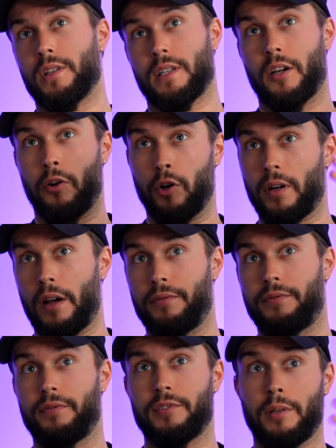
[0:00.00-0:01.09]
once I choreograph
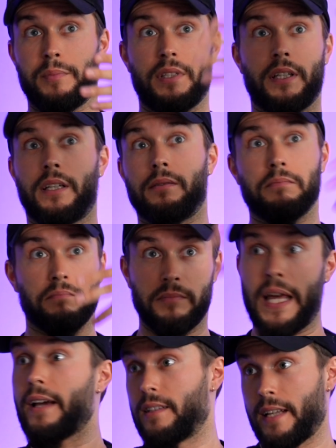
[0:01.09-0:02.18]
something
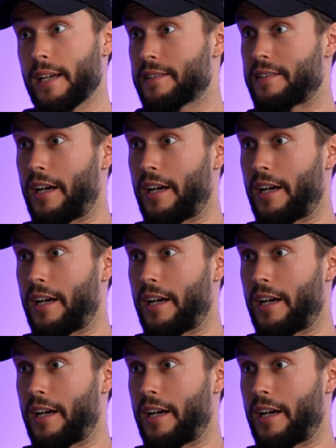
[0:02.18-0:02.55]
ne- the next